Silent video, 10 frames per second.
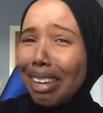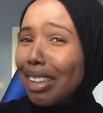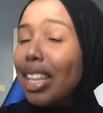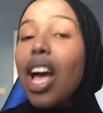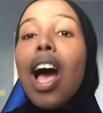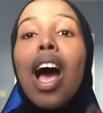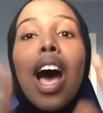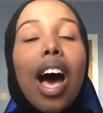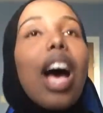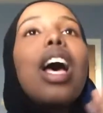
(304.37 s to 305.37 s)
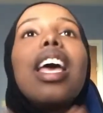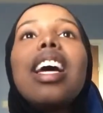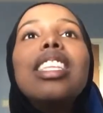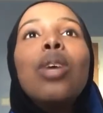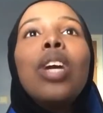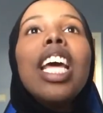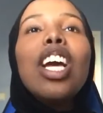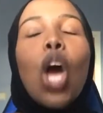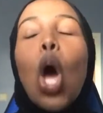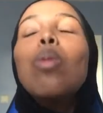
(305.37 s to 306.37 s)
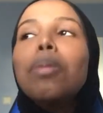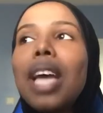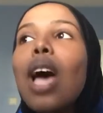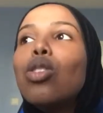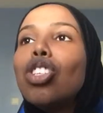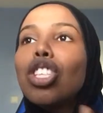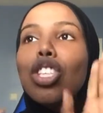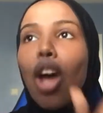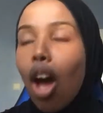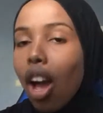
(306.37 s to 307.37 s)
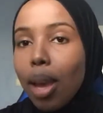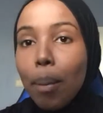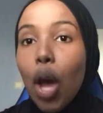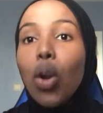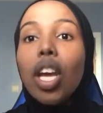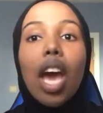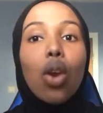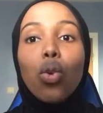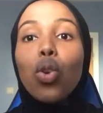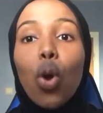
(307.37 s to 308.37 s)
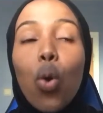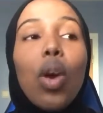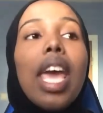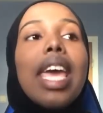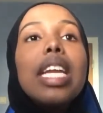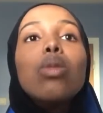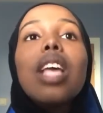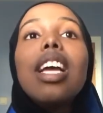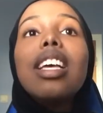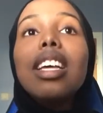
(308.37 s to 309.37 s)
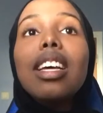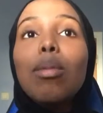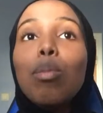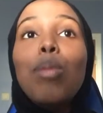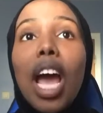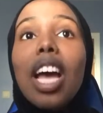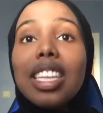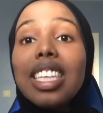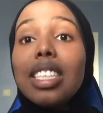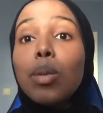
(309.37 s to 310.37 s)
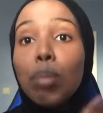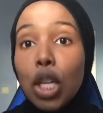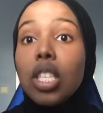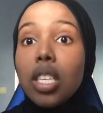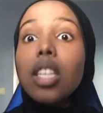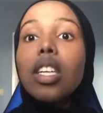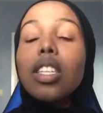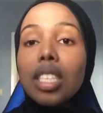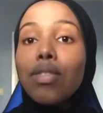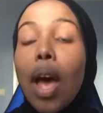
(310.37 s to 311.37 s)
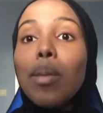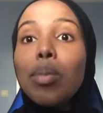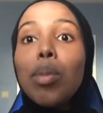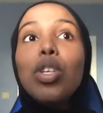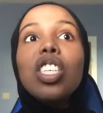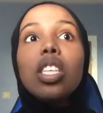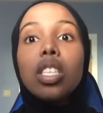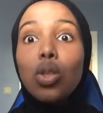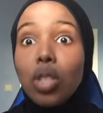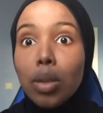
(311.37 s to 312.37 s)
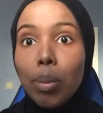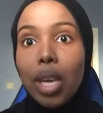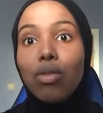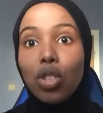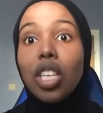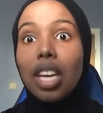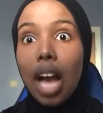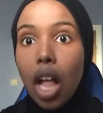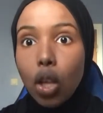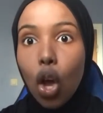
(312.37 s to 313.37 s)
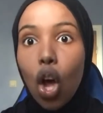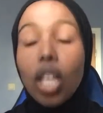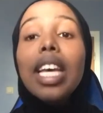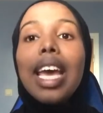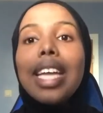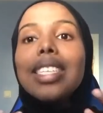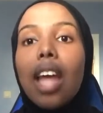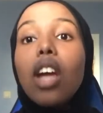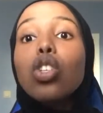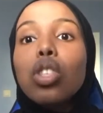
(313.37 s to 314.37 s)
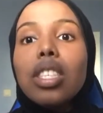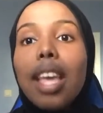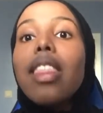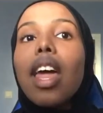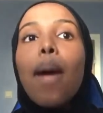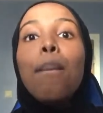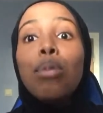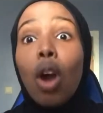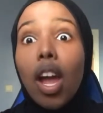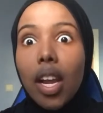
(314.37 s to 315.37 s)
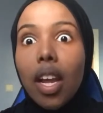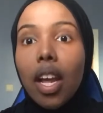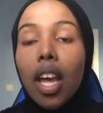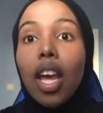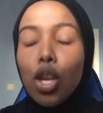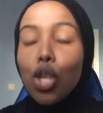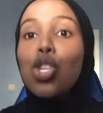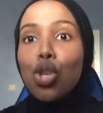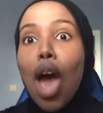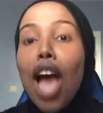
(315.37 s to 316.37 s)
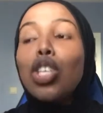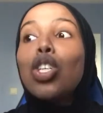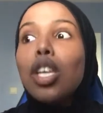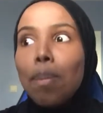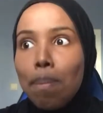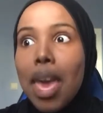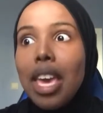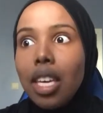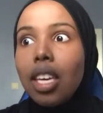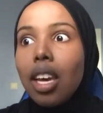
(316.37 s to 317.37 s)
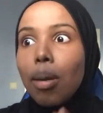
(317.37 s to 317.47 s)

like, And they were like, calm down, just talk about it. I don't know. And I was like, this family member is accusing me of drinking alcohol. And he's actually saying that I brought it to actually make